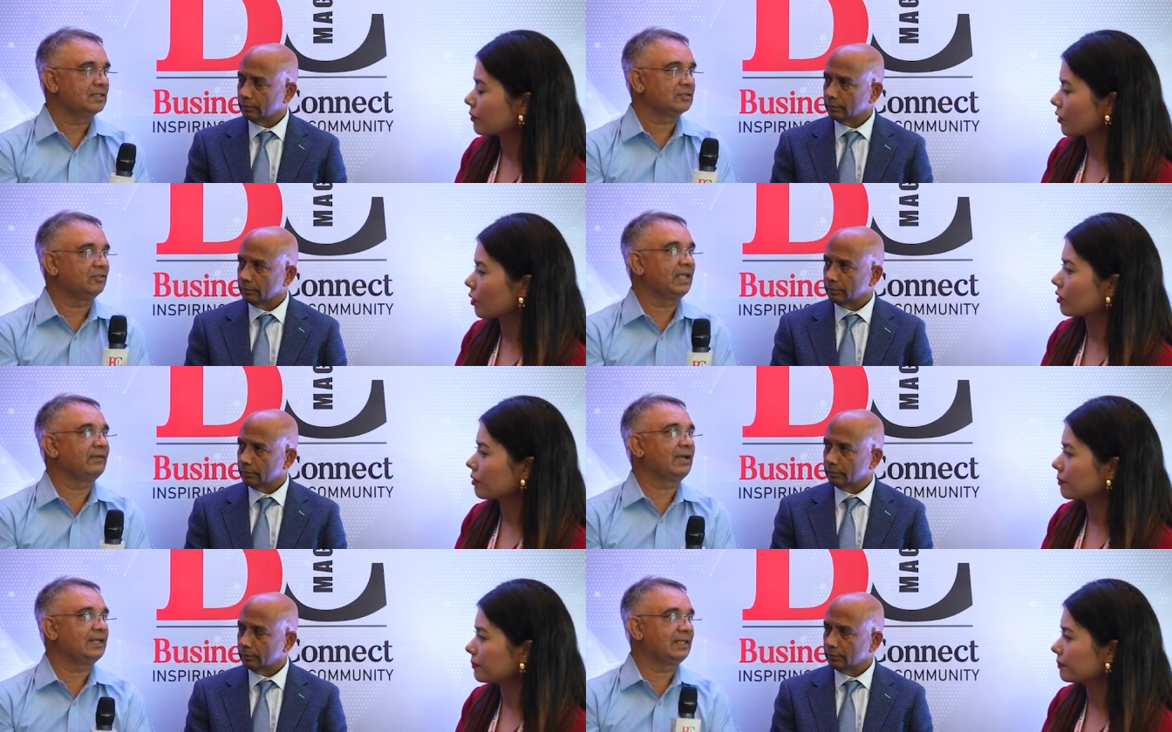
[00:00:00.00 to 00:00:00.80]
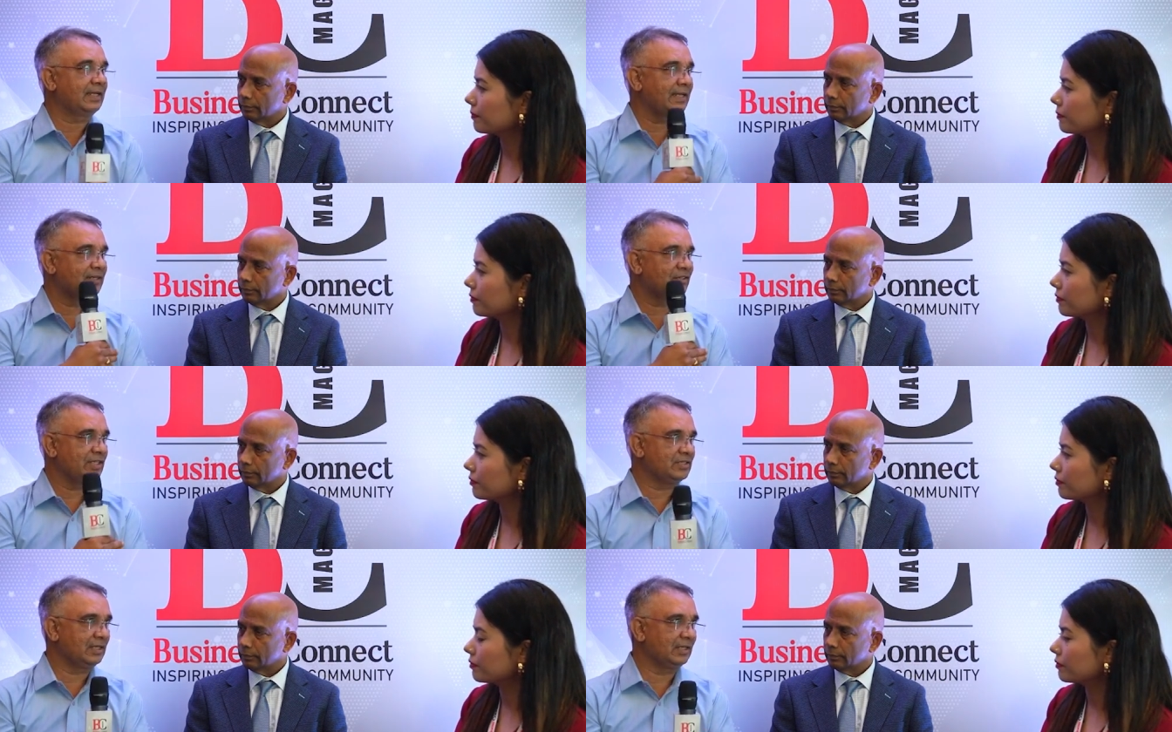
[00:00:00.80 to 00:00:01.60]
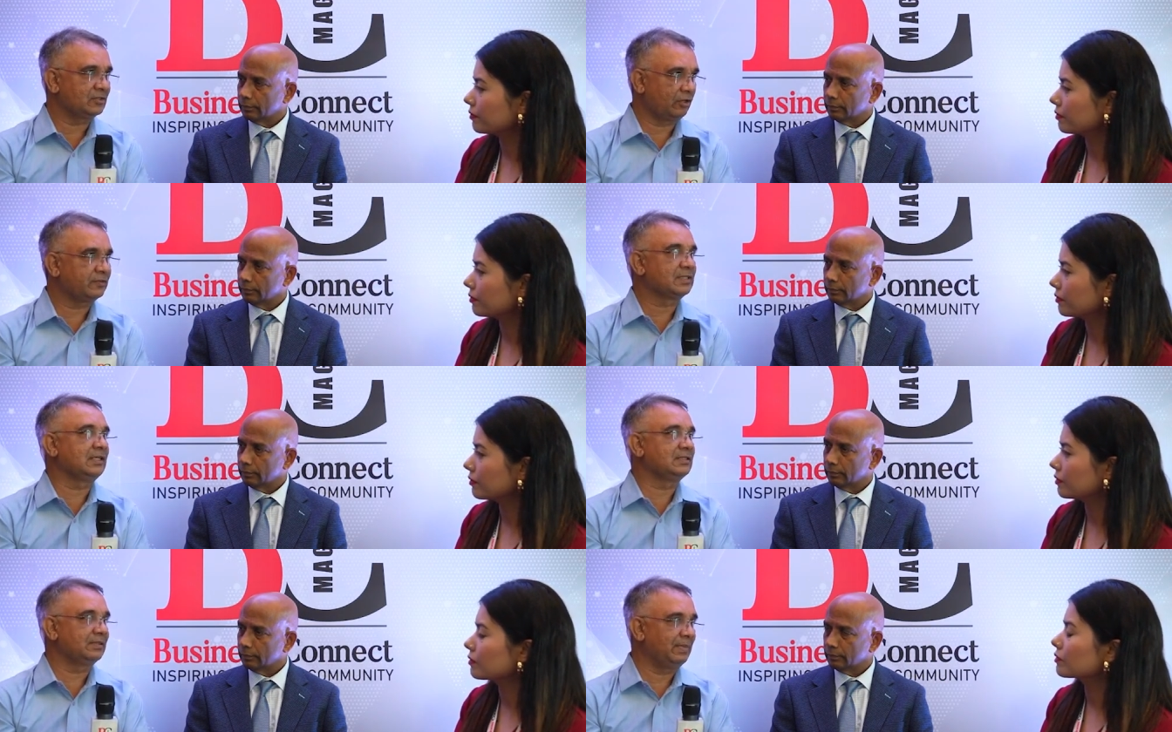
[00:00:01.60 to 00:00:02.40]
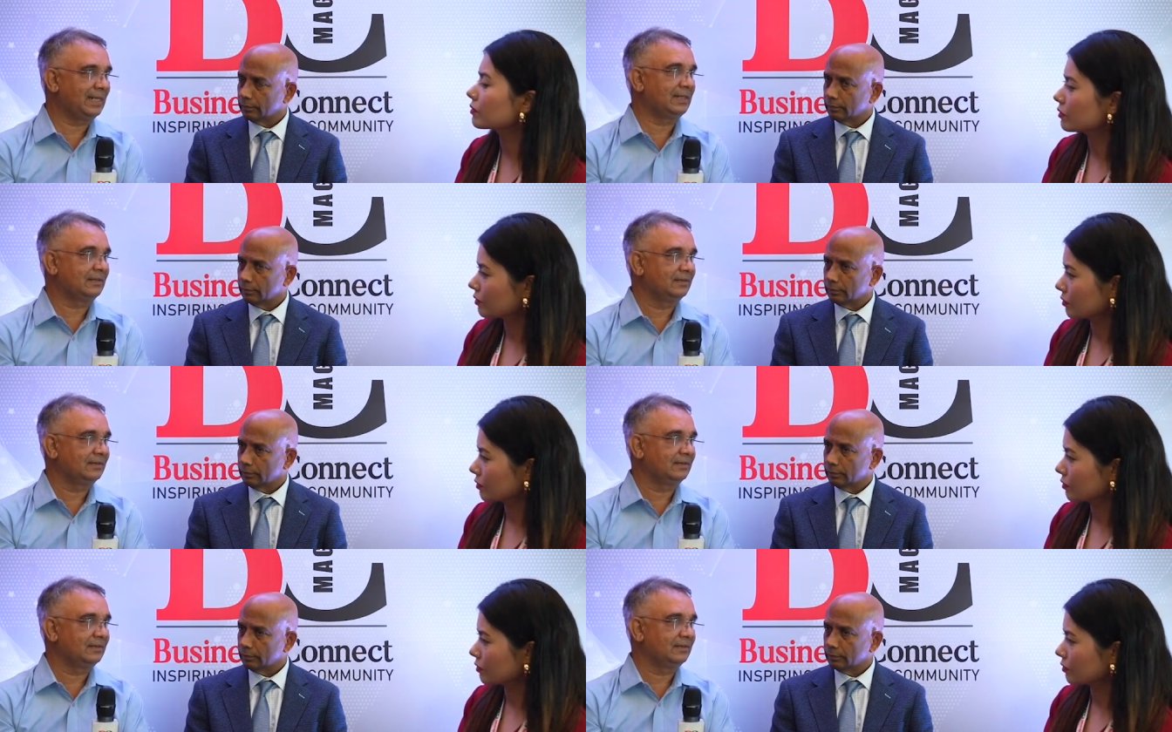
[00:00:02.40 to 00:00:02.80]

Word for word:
Speaker 1: so where they can teach soft skills better.